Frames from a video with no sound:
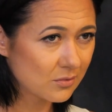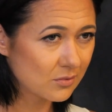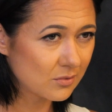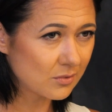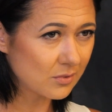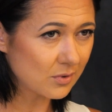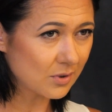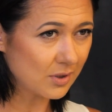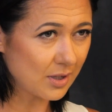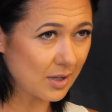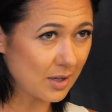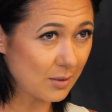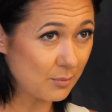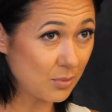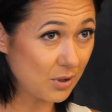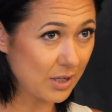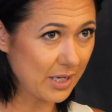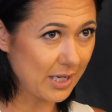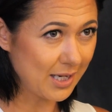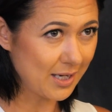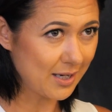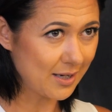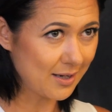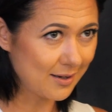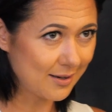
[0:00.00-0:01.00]

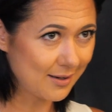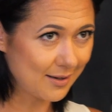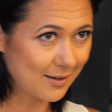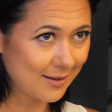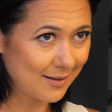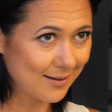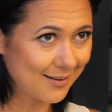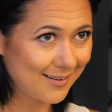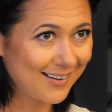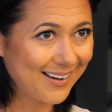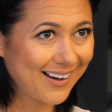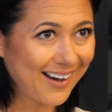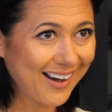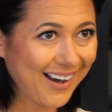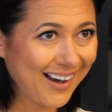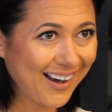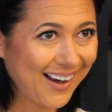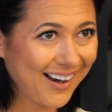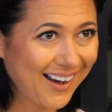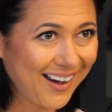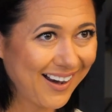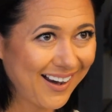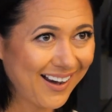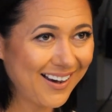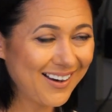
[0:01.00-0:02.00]
It's another
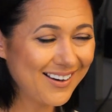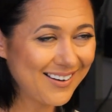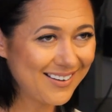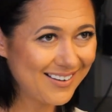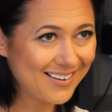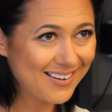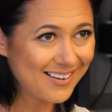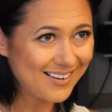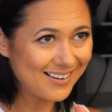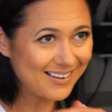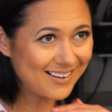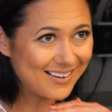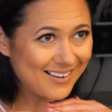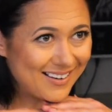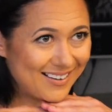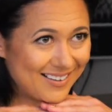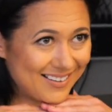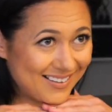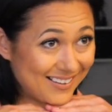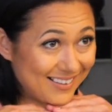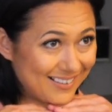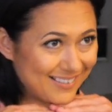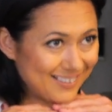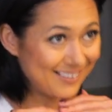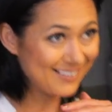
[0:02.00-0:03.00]
photographer's joke.
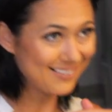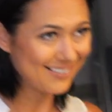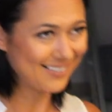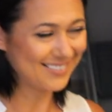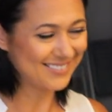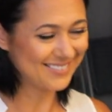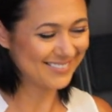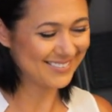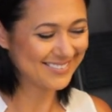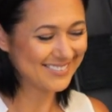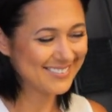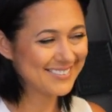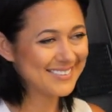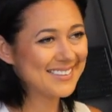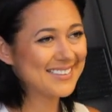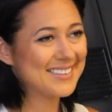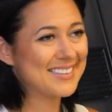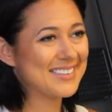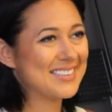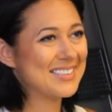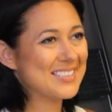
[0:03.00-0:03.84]
These cameras are so